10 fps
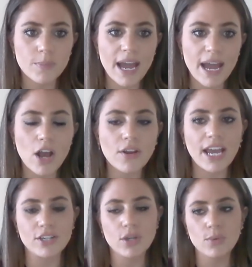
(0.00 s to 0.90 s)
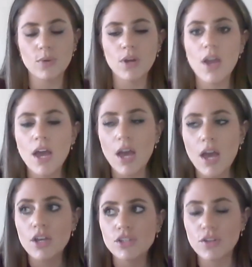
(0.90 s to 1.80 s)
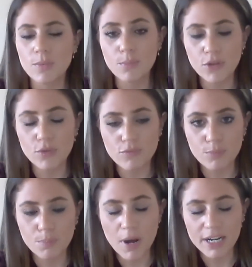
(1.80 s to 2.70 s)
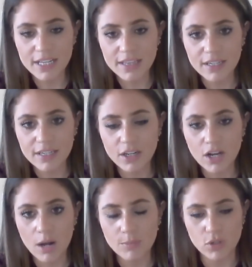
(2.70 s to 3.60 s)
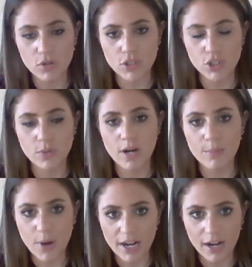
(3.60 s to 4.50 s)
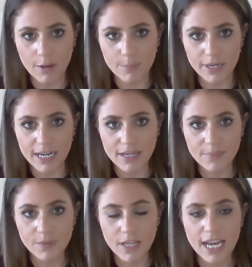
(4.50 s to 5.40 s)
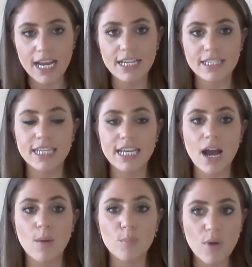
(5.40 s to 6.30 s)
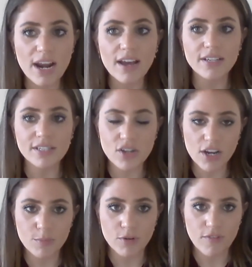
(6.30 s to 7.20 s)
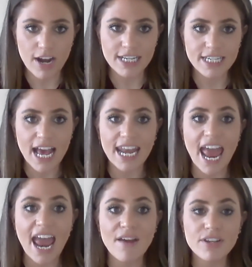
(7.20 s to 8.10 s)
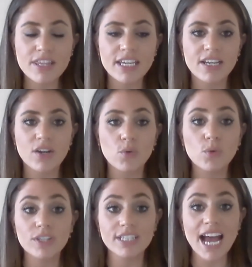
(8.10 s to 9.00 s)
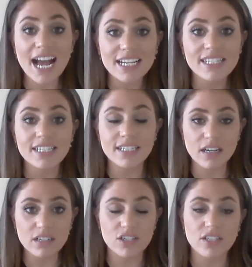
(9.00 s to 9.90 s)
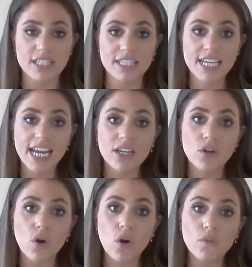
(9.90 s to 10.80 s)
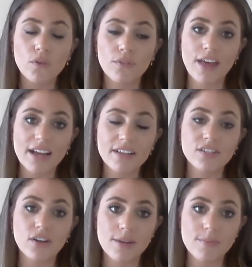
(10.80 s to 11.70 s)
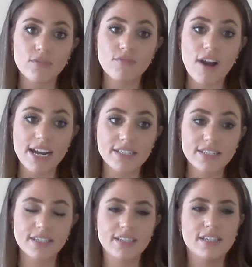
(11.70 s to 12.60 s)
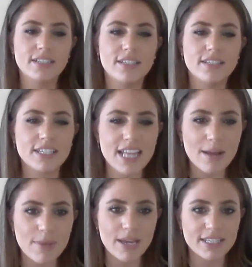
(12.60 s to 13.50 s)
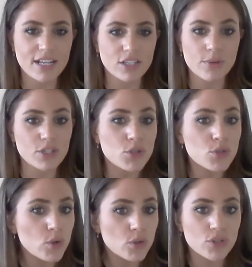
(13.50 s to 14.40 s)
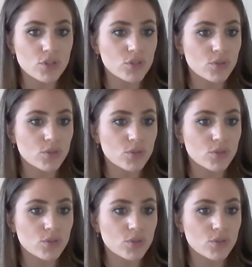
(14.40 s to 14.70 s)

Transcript: of the pay. Okay, so the money that comes across to an umbrella company is the umbrella assignment rate, and everything, all the tax deductions is taken off of that assignment rate. Does that make sense? So it's not,